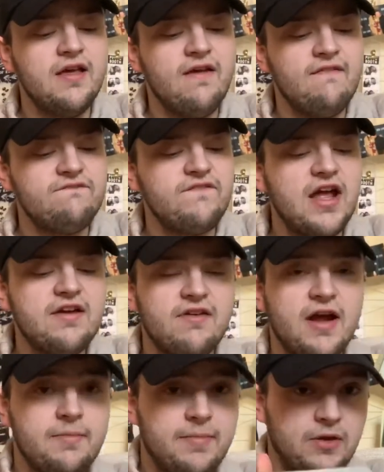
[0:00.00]
It's a very,
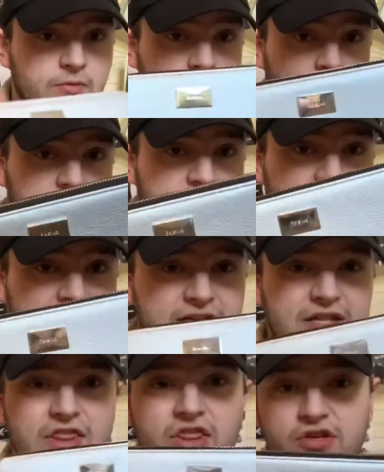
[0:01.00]
very big one, and
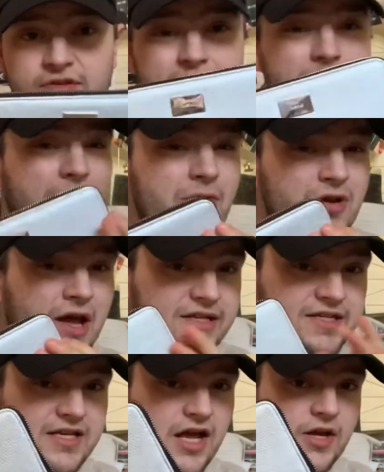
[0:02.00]
it's
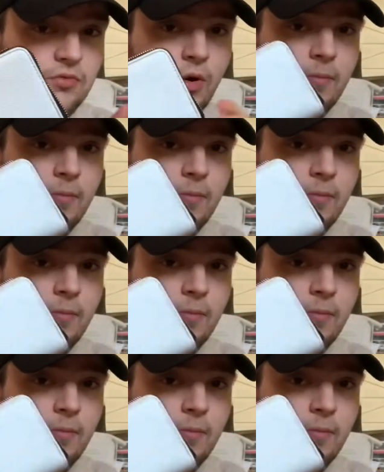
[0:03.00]
£3.99. What a